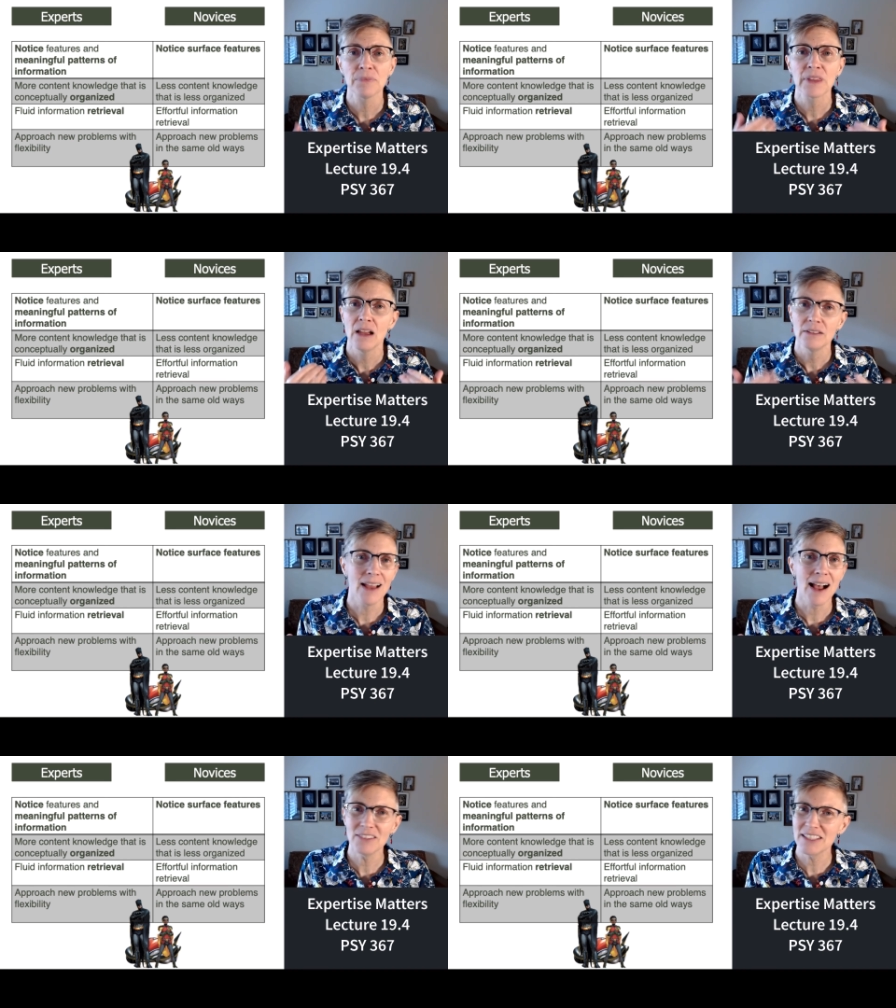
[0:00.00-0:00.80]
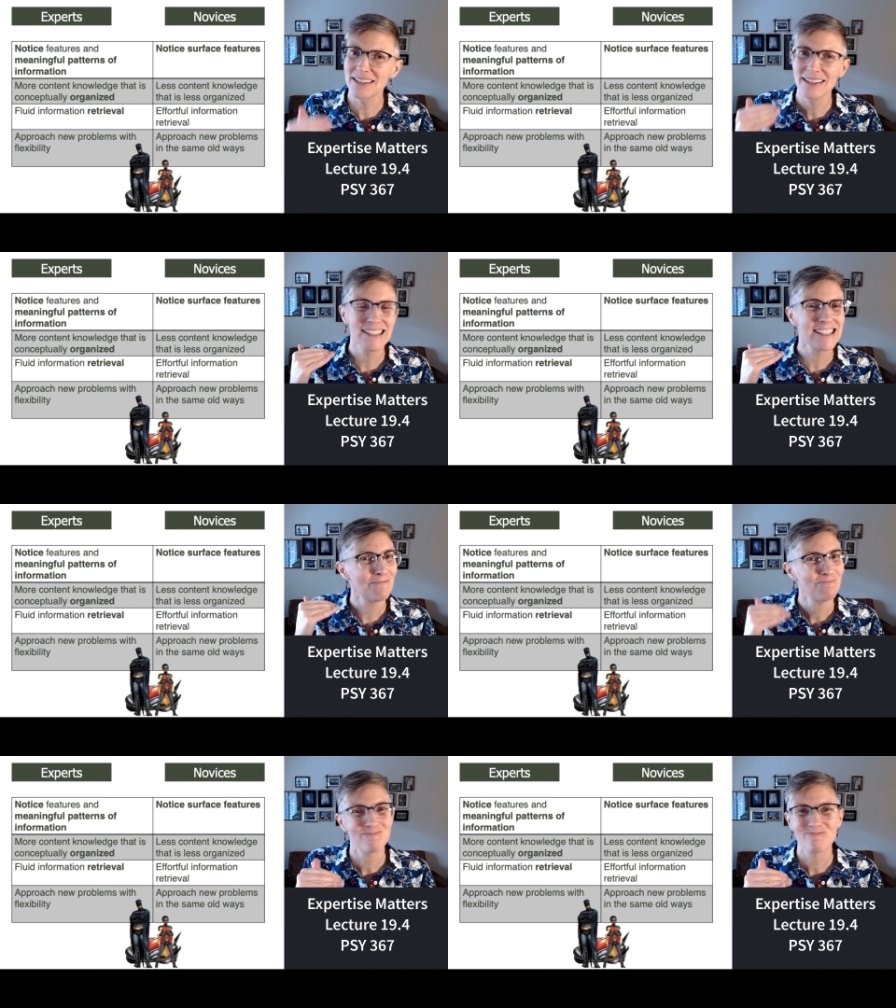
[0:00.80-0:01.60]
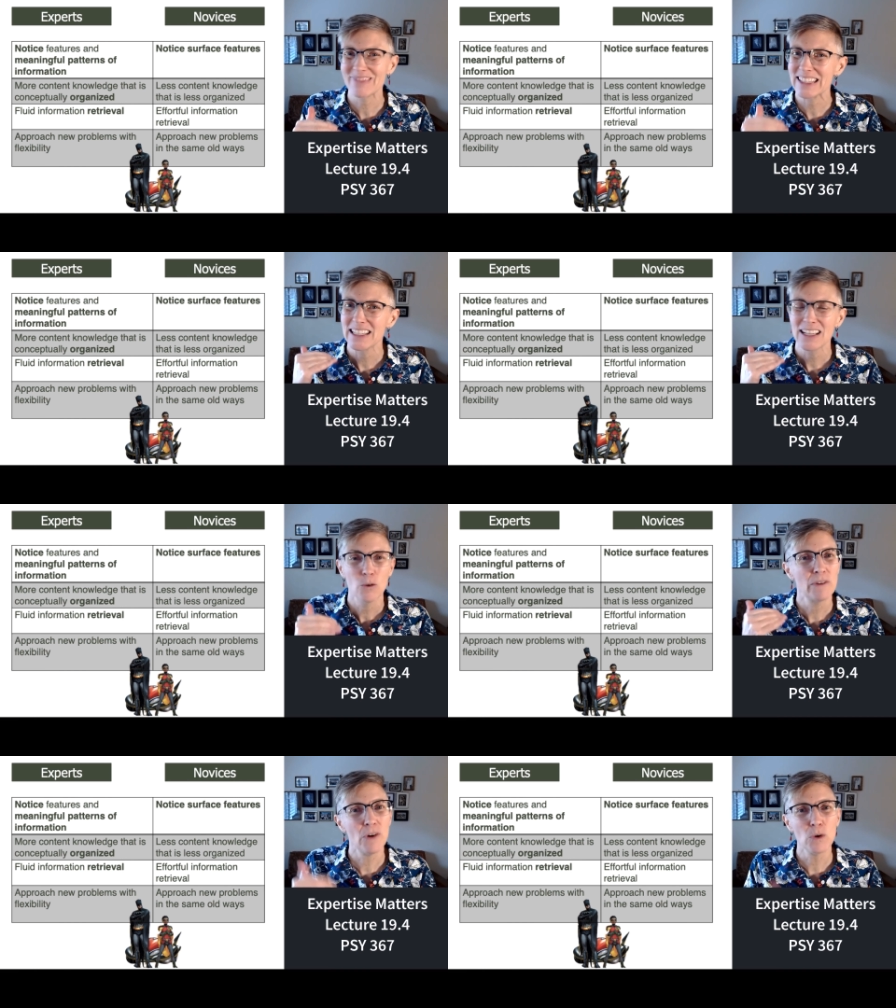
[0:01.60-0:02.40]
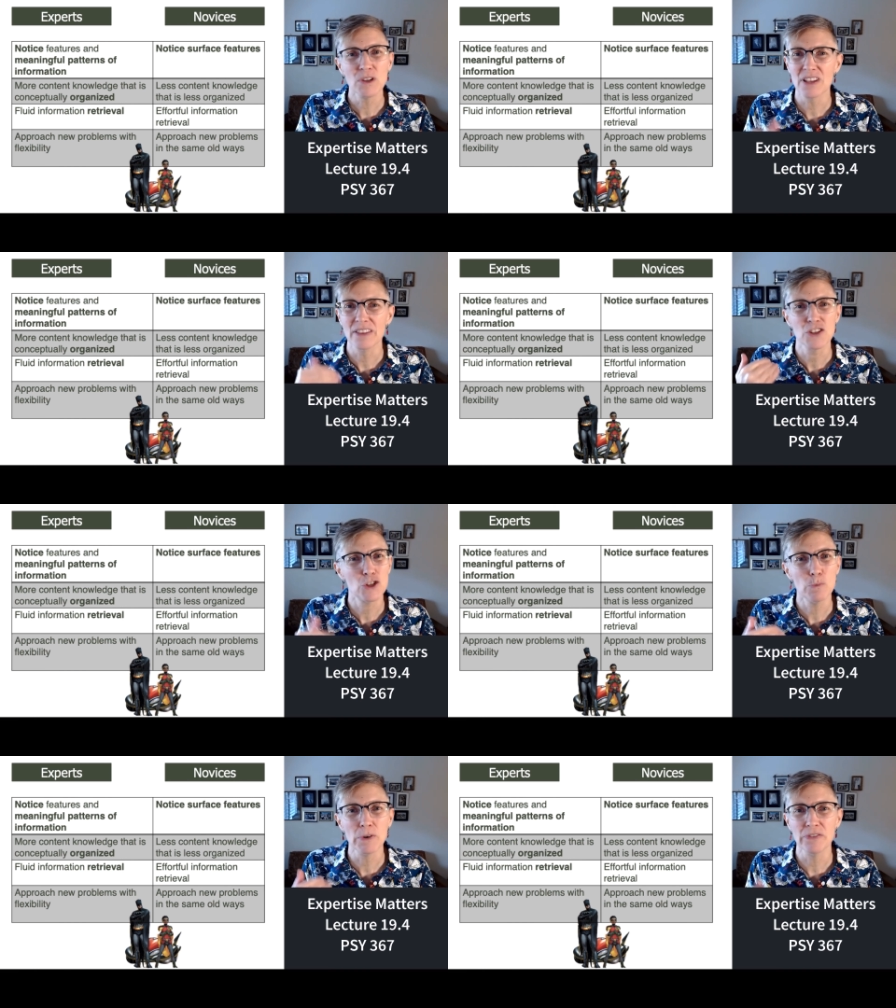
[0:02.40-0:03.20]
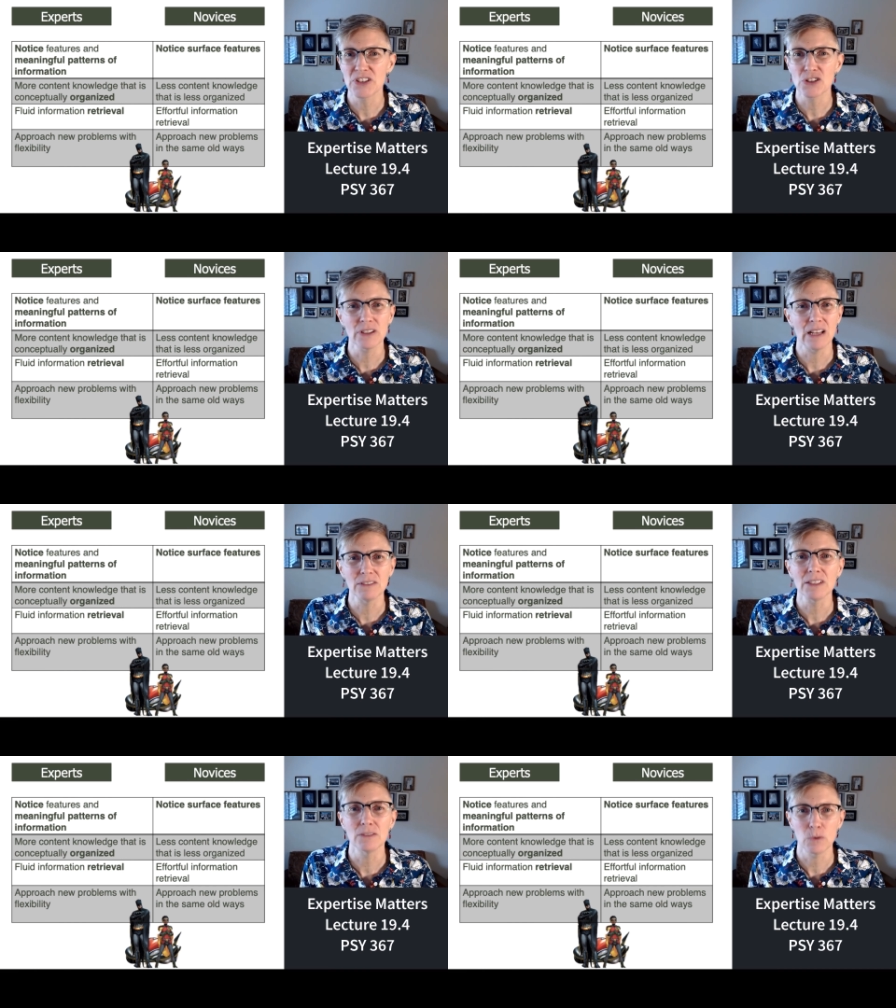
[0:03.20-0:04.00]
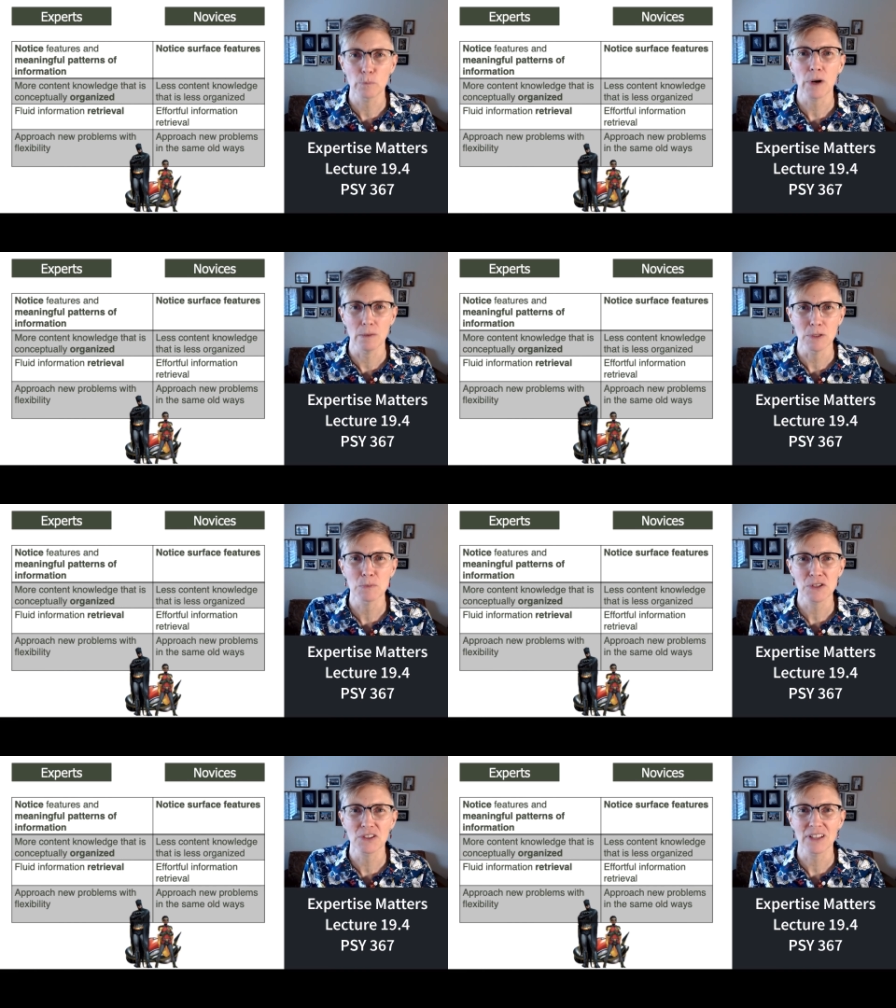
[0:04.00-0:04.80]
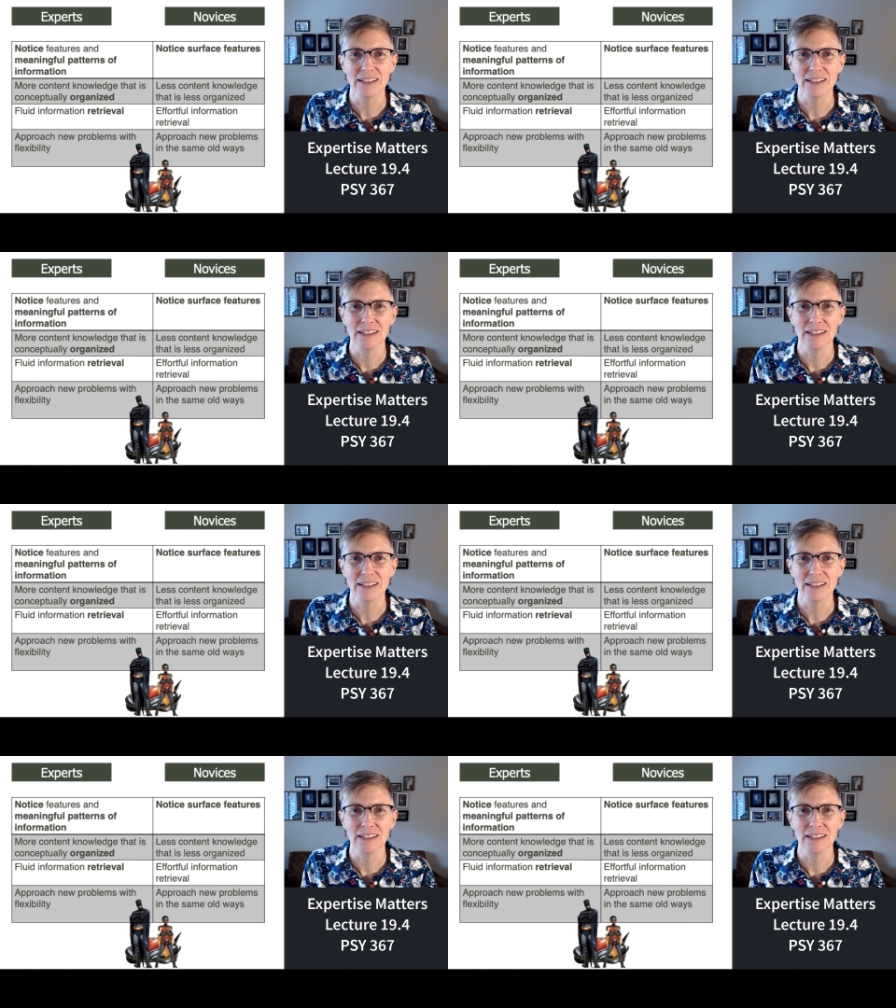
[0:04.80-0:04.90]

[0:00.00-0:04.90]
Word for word: Novices, we focus on the superficial level of what problems look like.